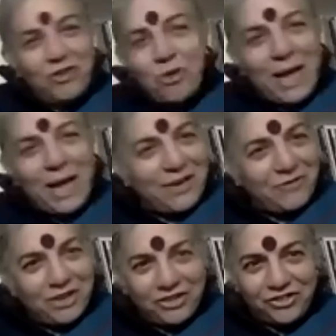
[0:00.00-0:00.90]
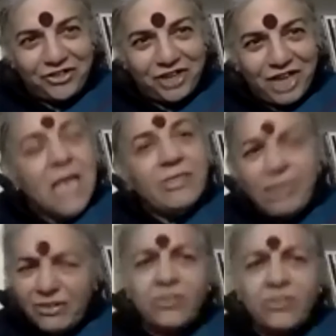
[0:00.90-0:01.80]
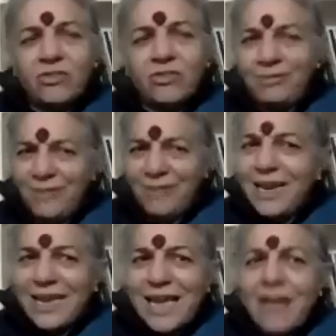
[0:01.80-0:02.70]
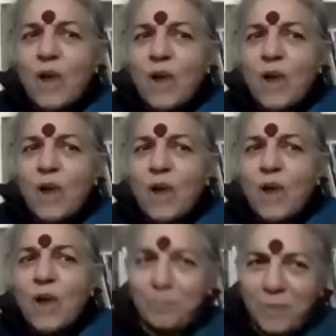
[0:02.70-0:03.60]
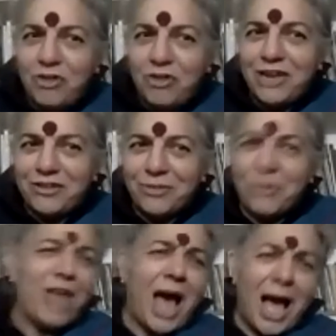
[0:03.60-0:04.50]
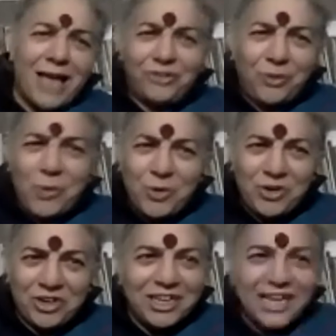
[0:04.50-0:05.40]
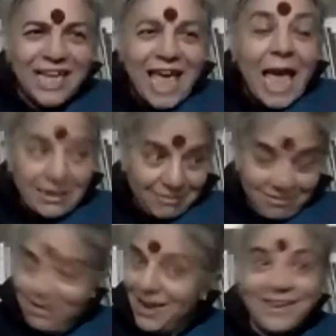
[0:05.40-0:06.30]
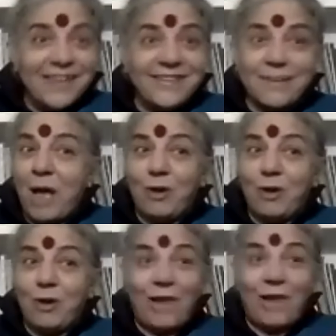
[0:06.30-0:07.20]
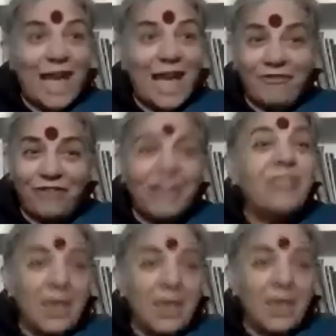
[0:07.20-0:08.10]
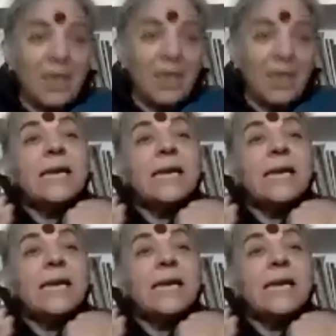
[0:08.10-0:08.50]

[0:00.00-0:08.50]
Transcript: biodiversity? This is really, I call it bioimperialism of the highest order. And it is about life. Therefore, we need,